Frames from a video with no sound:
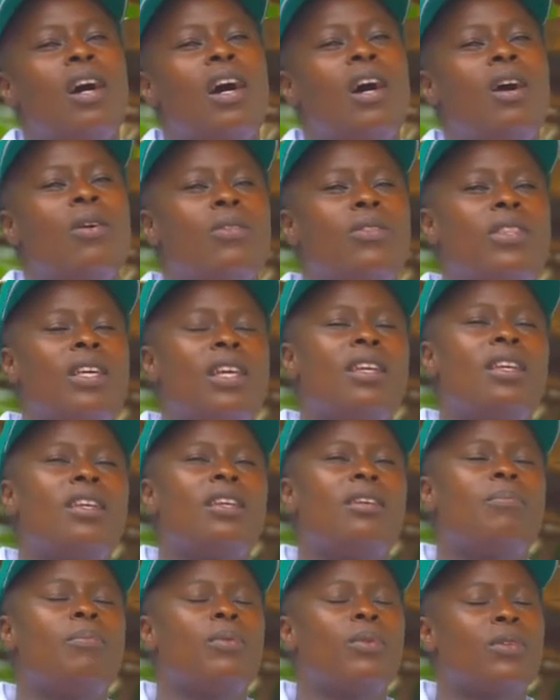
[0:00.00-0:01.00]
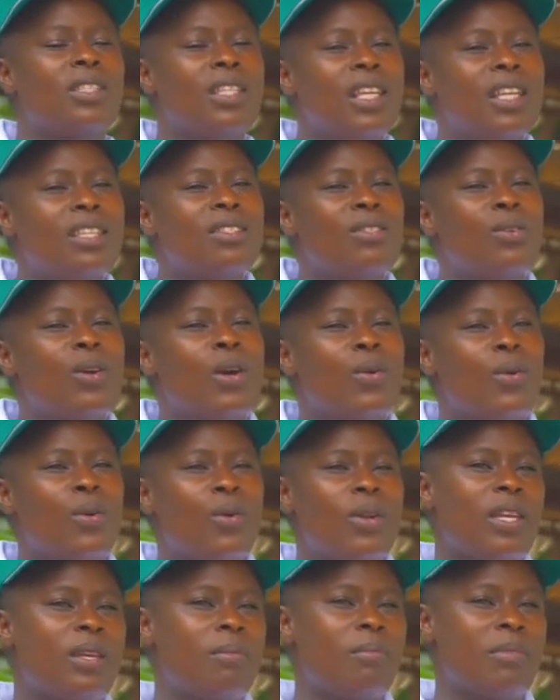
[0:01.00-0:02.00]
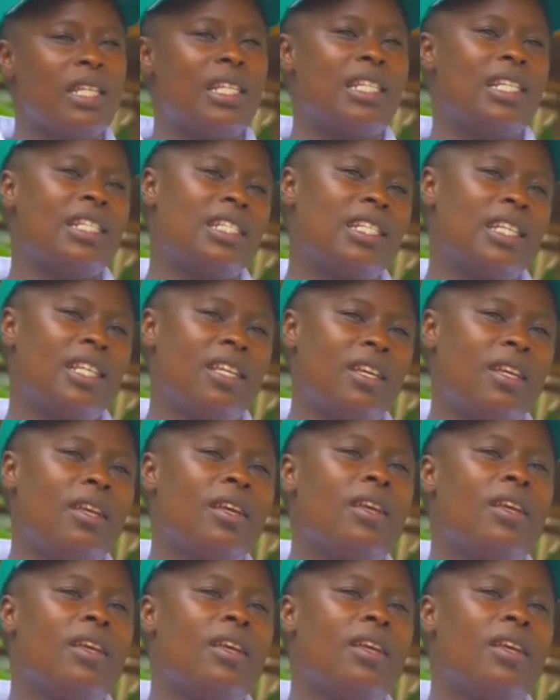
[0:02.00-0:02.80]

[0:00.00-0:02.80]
how they process your loan immediately,